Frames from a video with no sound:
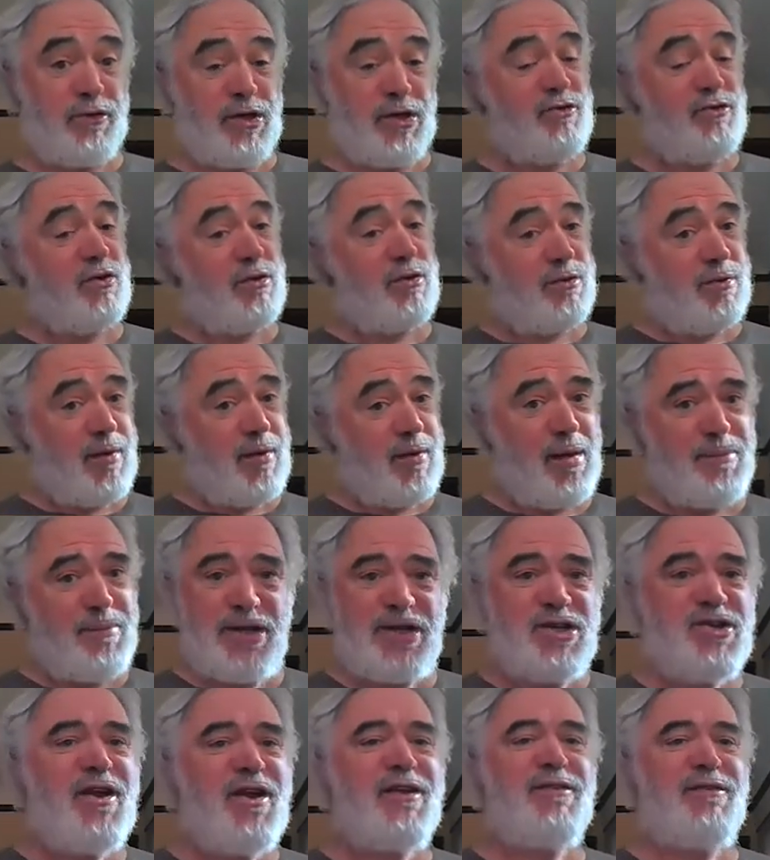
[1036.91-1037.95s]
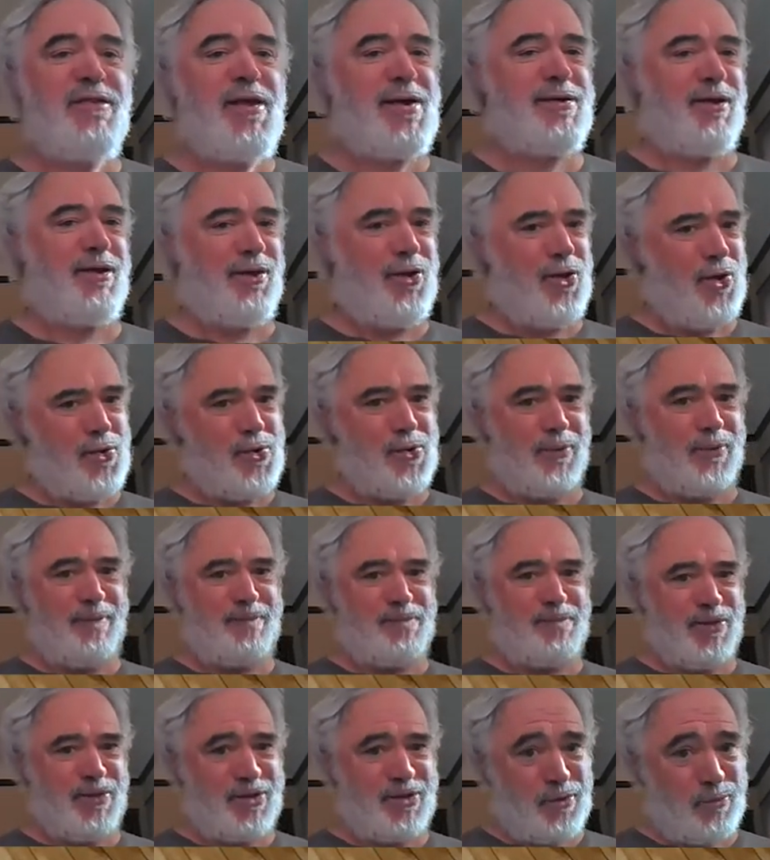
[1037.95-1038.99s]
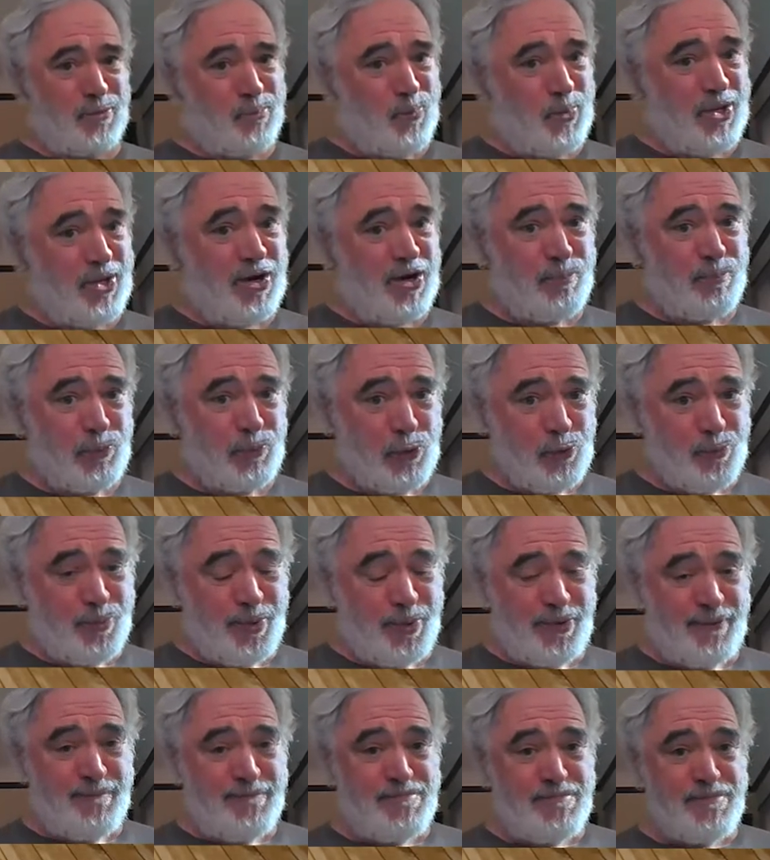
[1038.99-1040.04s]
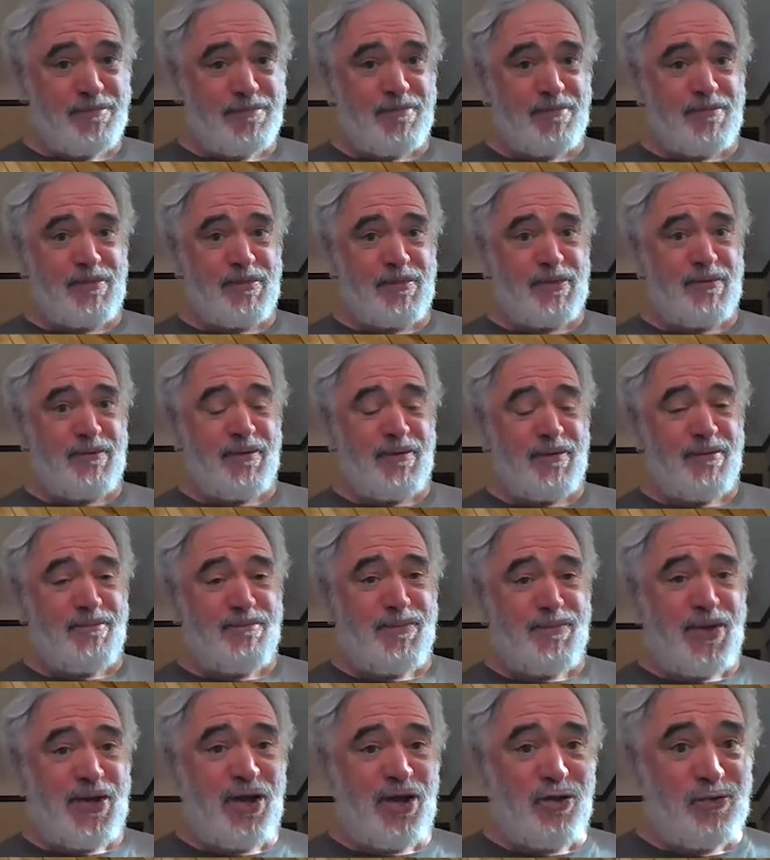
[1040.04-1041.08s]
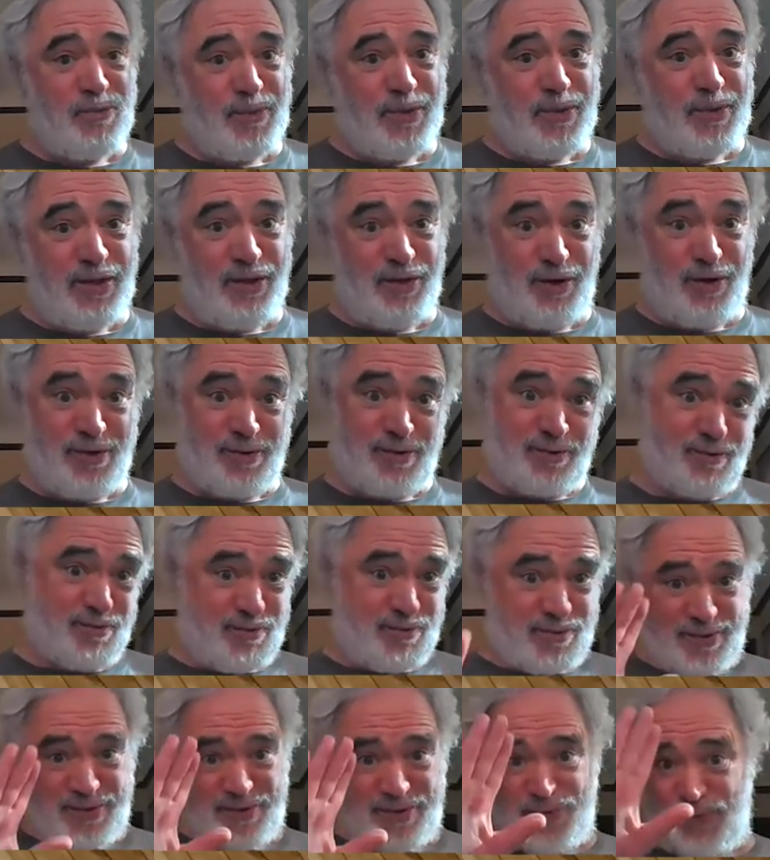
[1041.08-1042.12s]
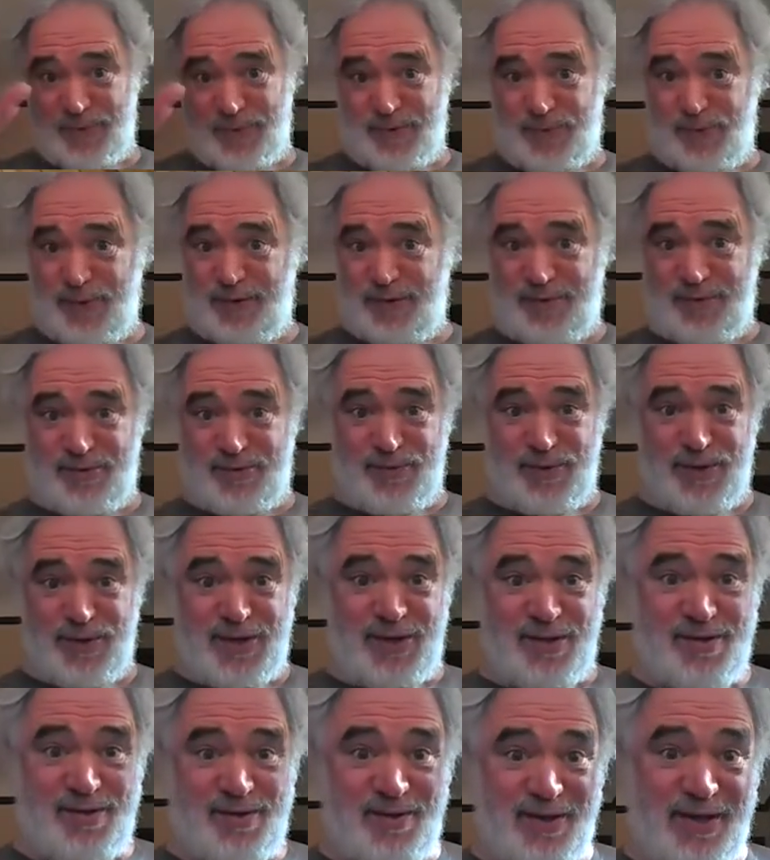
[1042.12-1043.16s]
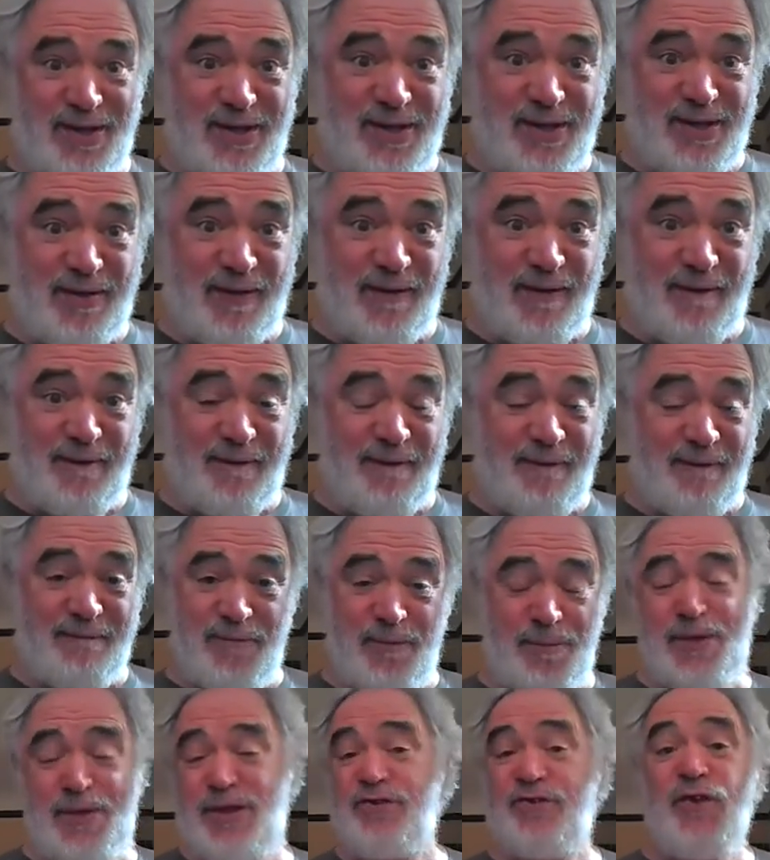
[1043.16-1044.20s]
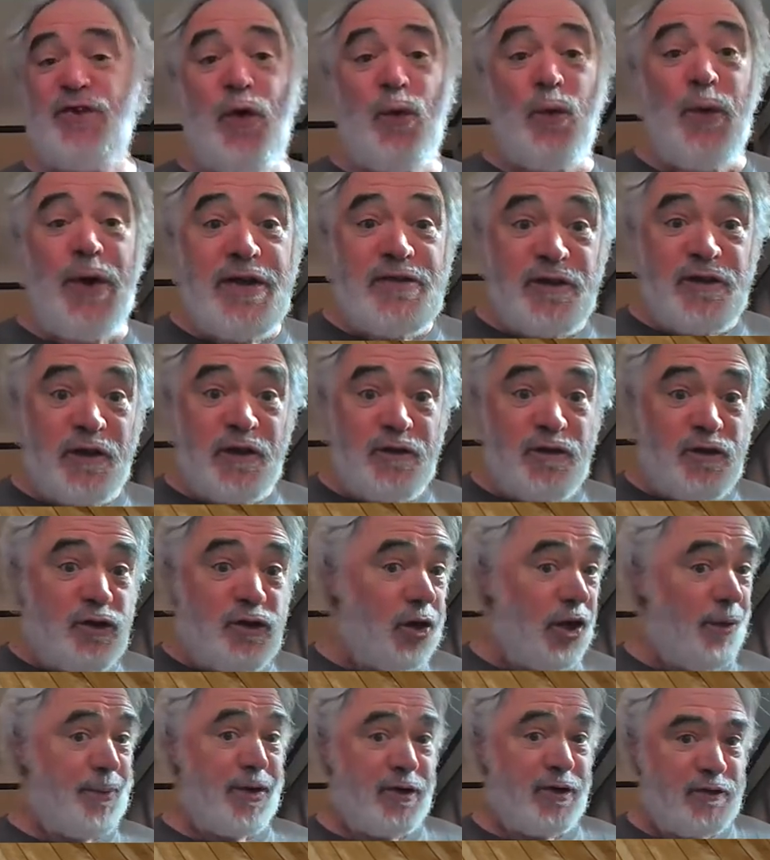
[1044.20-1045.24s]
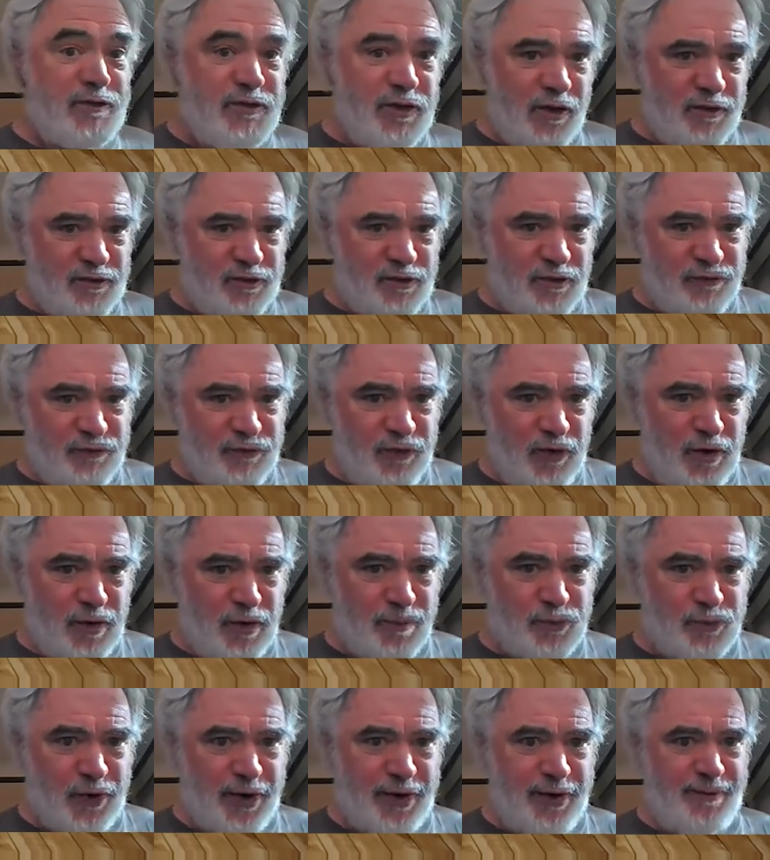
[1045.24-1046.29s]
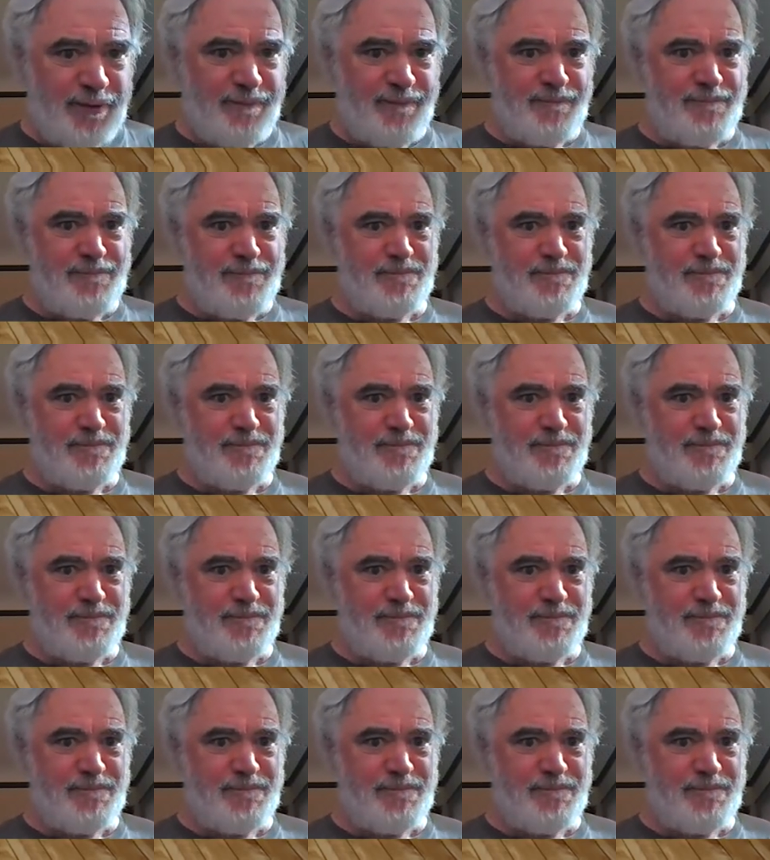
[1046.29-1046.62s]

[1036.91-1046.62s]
Okay, so I mean, just that alone is a big improvement because we look we, we can see, I mean, there's no reason to limit ourselves to verbs, right?